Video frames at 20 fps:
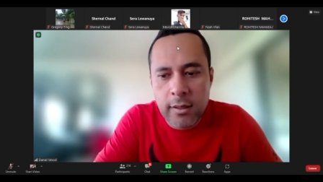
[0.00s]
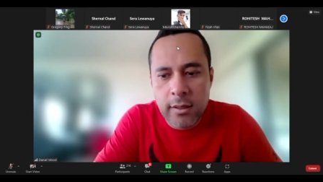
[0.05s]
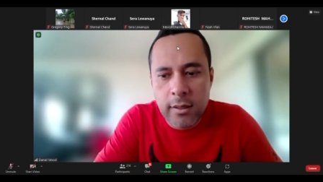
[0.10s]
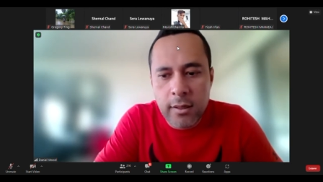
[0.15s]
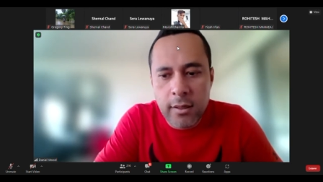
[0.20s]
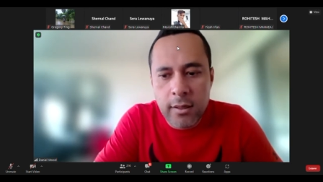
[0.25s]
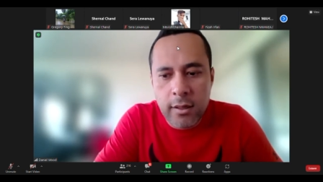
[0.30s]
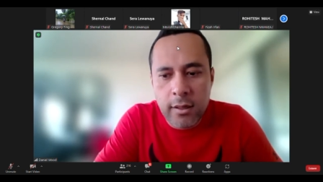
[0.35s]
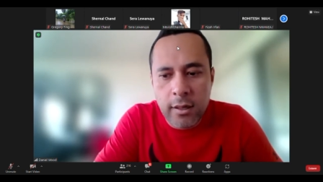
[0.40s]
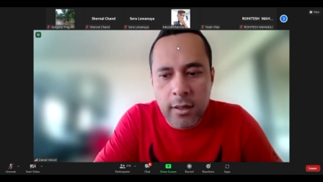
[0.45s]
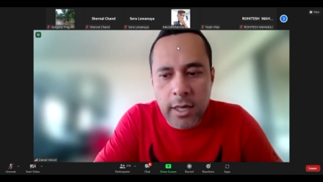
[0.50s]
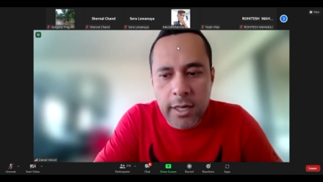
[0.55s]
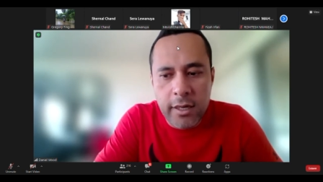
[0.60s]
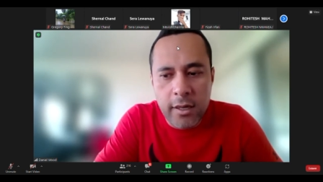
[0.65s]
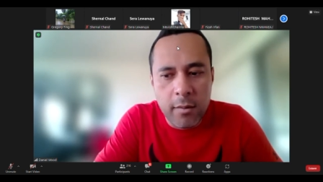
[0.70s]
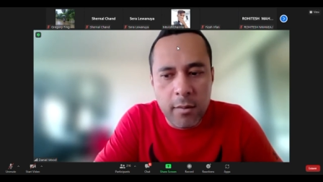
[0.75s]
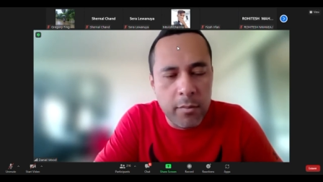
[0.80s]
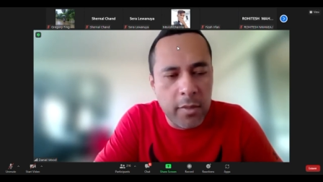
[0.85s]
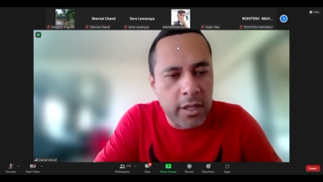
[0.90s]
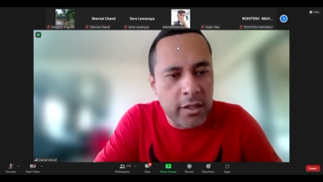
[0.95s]
I
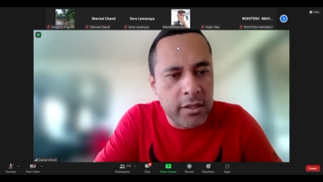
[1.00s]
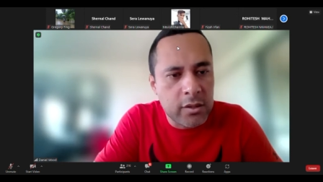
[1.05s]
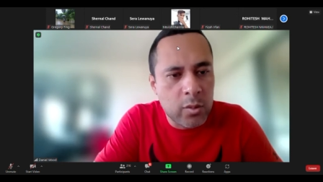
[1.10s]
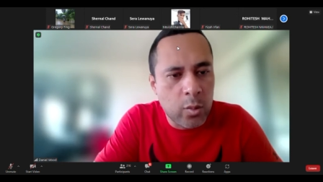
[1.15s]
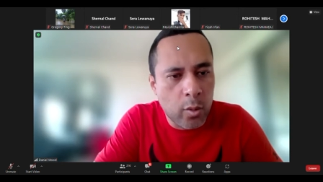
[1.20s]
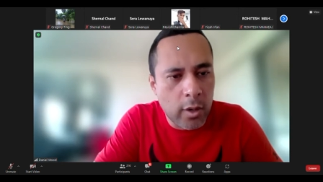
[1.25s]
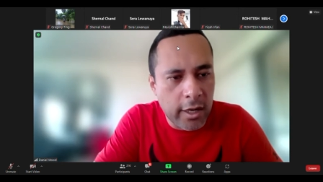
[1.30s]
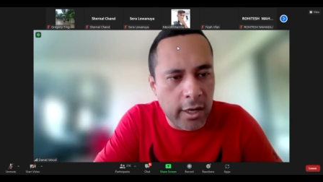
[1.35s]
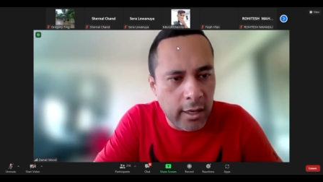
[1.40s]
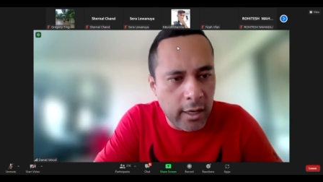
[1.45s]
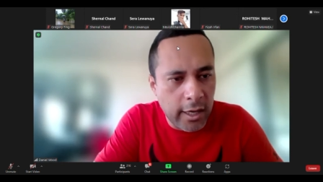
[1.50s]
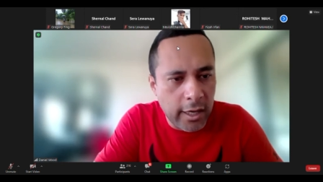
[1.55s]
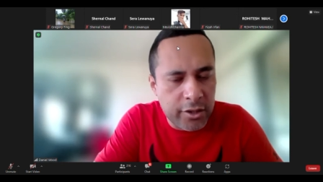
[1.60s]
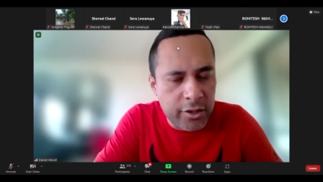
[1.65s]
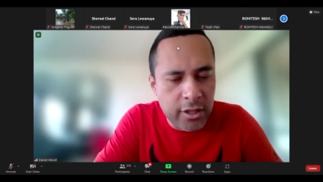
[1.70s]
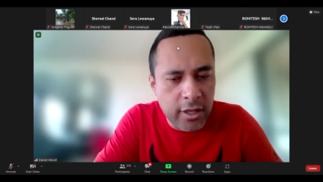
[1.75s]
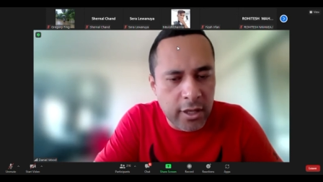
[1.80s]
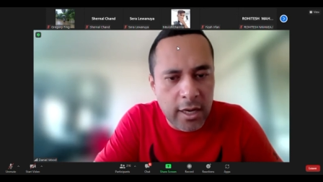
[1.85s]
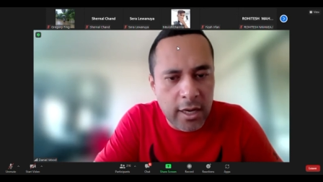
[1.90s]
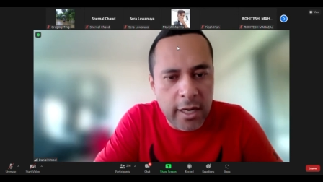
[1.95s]
didn't miss one lecture.
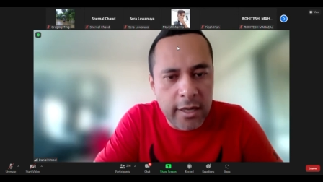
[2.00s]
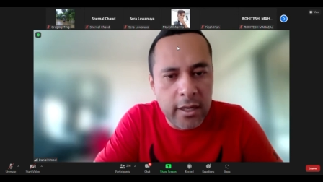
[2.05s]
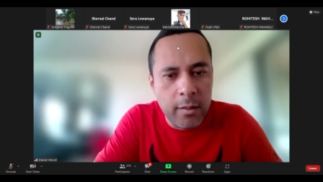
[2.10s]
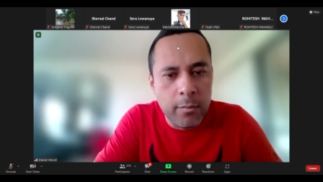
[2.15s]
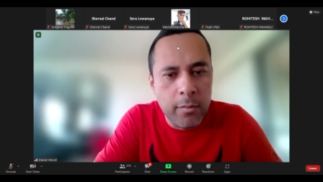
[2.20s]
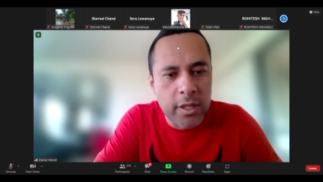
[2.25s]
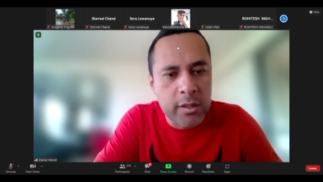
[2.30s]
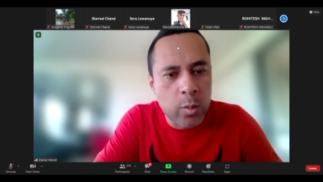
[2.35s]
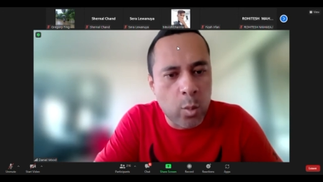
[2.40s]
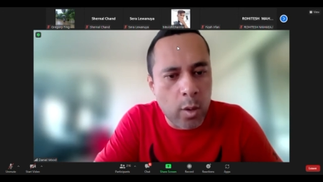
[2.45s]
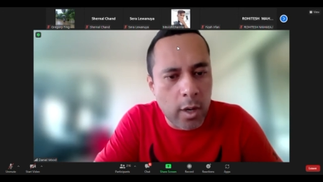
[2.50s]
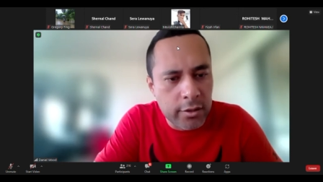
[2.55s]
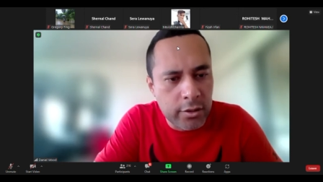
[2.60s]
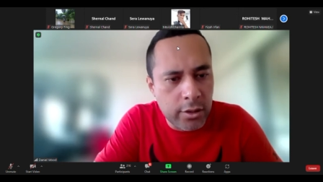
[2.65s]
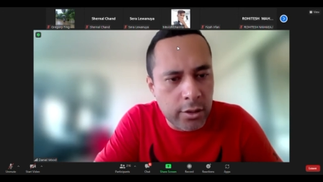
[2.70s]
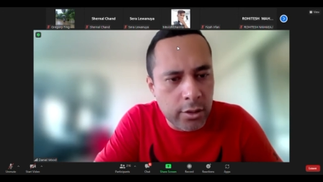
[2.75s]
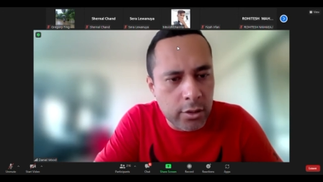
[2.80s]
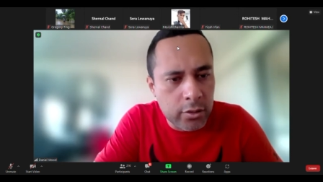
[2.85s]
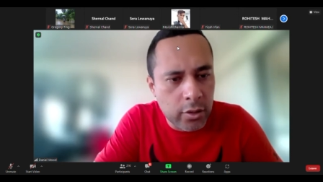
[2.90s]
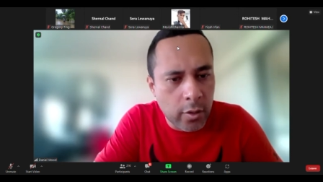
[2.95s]
I didn't miss one
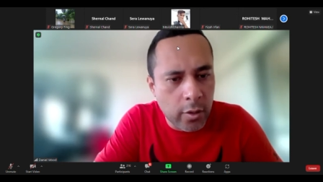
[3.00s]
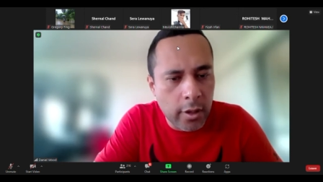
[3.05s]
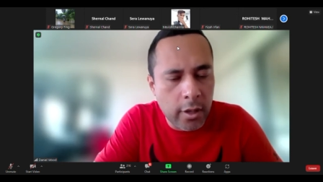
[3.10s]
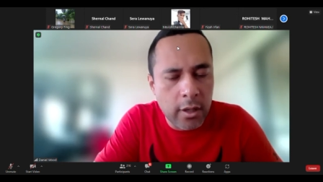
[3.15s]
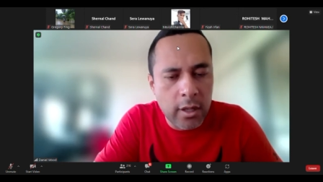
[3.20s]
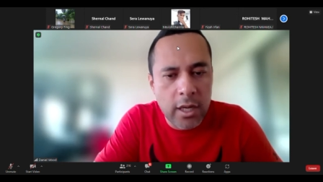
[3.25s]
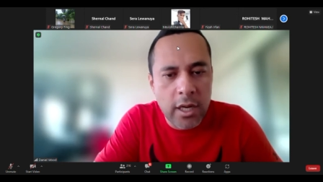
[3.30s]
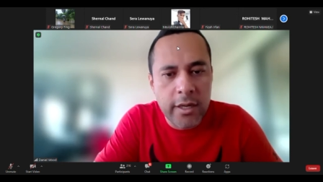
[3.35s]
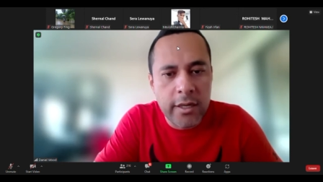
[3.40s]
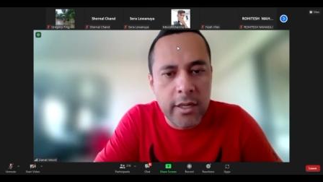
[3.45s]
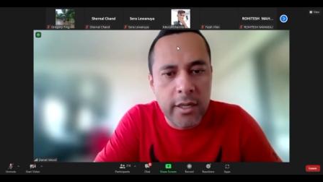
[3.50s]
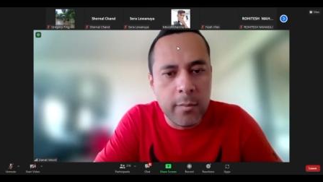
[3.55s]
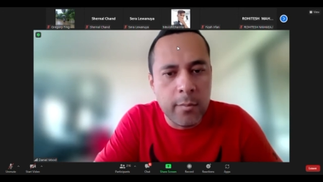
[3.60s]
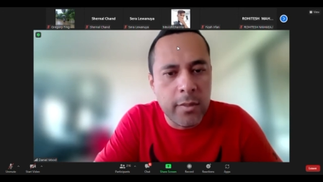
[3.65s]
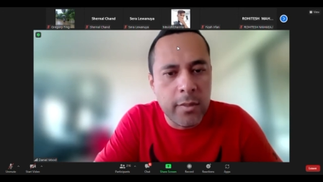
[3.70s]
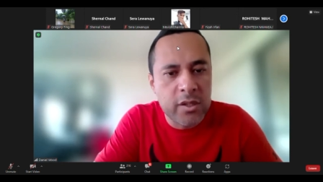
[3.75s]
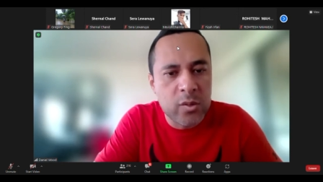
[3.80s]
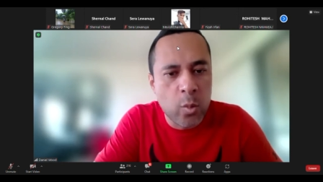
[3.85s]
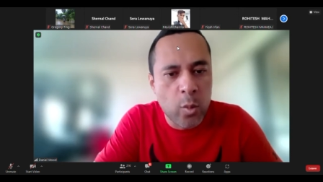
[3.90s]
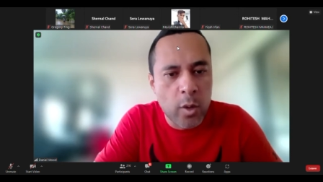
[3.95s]
tutorial. I didn't
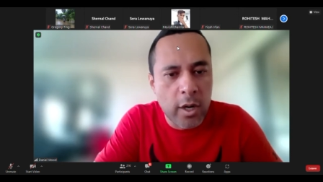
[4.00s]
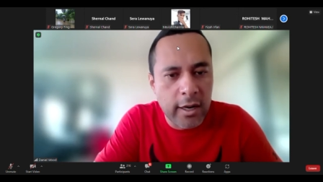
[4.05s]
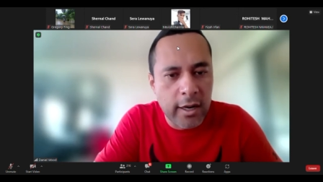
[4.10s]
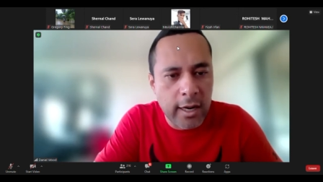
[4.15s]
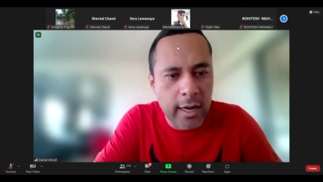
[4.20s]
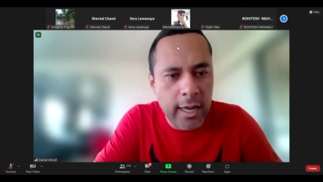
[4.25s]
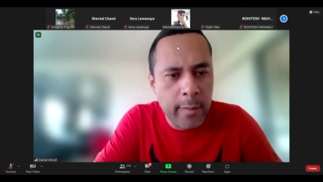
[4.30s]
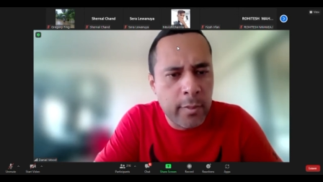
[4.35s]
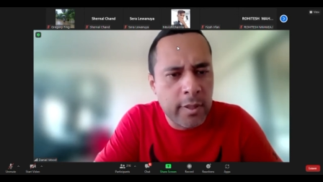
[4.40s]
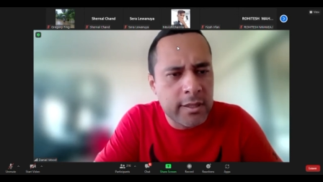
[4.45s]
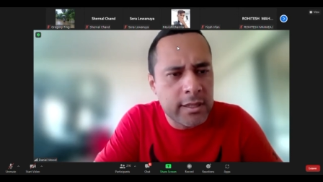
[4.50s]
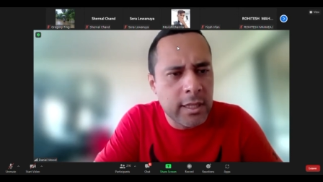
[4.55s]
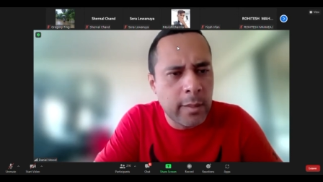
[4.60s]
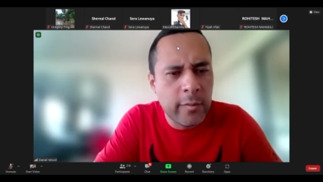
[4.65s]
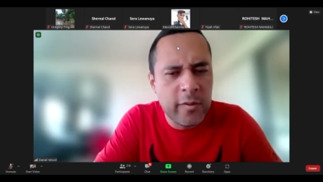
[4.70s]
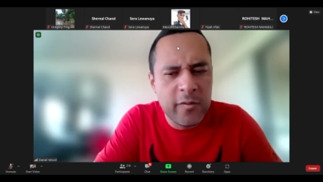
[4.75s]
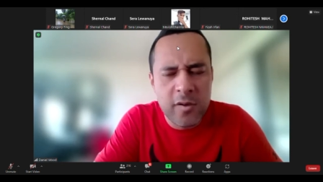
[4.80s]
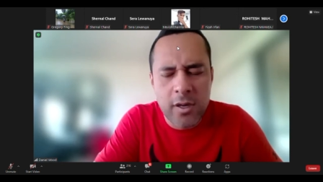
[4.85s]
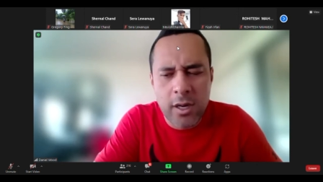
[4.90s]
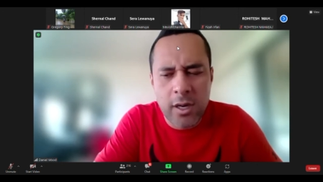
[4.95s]
miss one lab. And some of
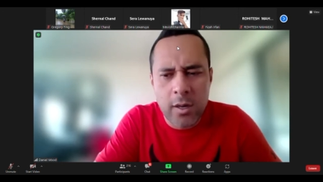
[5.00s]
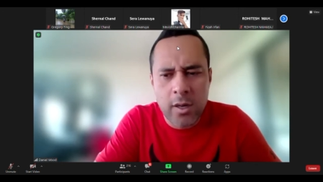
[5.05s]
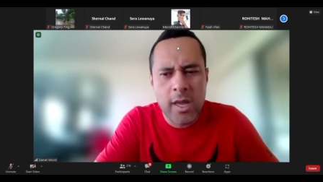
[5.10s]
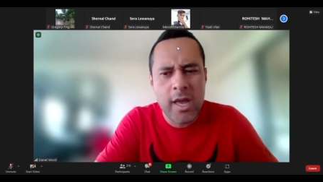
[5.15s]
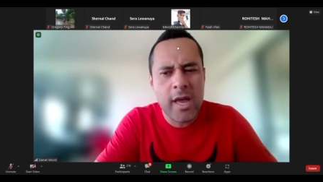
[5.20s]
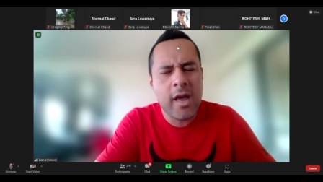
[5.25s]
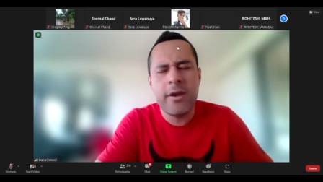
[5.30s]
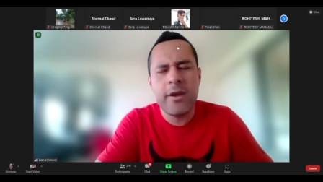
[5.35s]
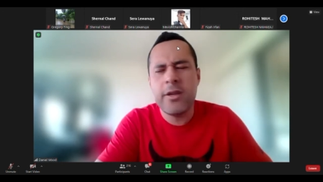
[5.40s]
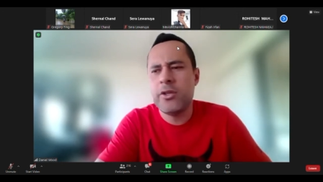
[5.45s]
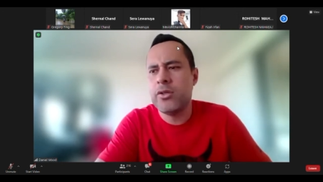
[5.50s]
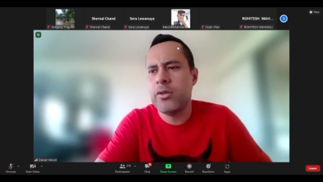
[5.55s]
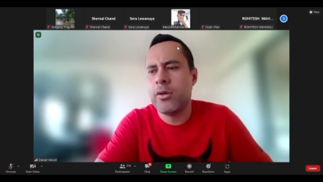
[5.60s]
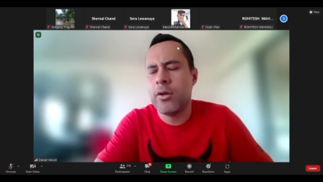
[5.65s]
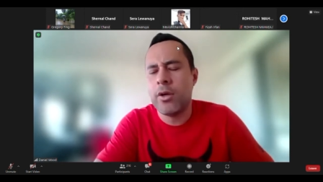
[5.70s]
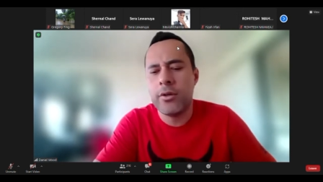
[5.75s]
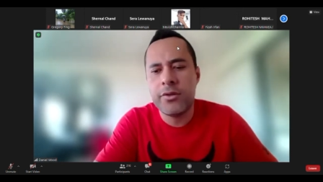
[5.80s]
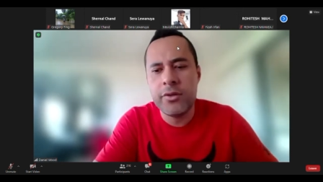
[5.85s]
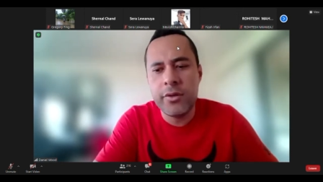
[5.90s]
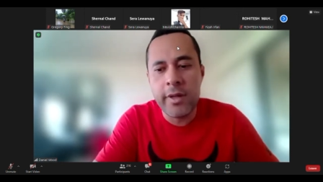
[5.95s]
you go, how did you
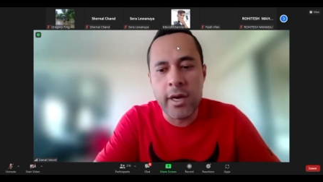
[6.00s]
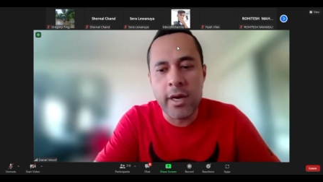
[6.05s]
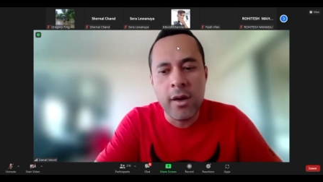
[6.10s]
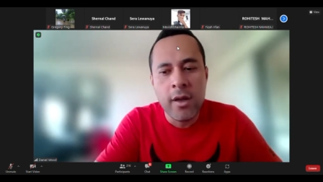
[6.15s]
not do that?